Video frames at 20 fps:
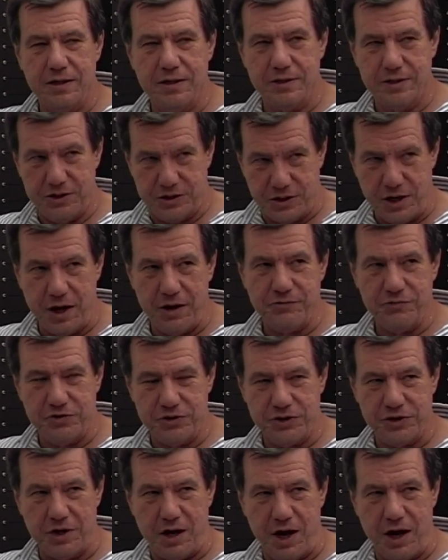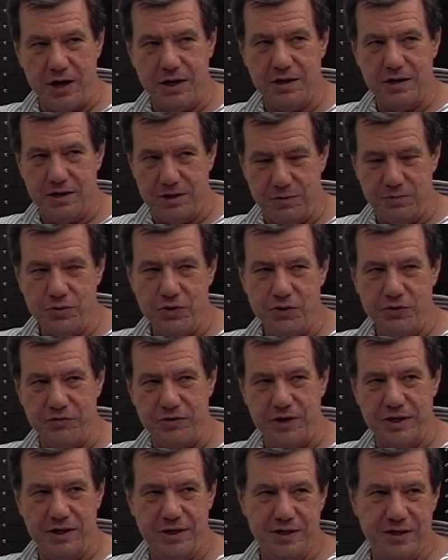shot for shot the
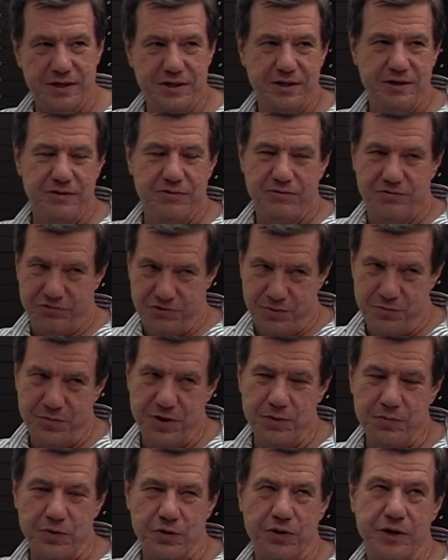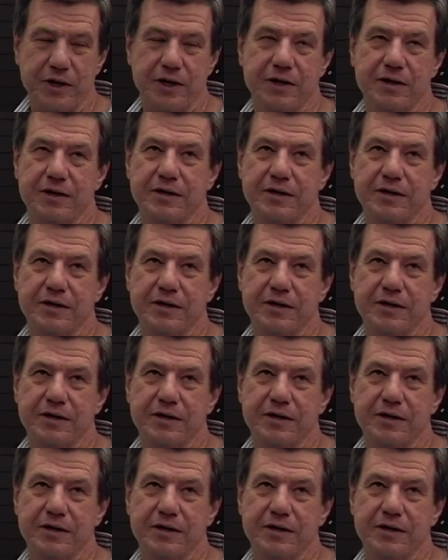movie from memory.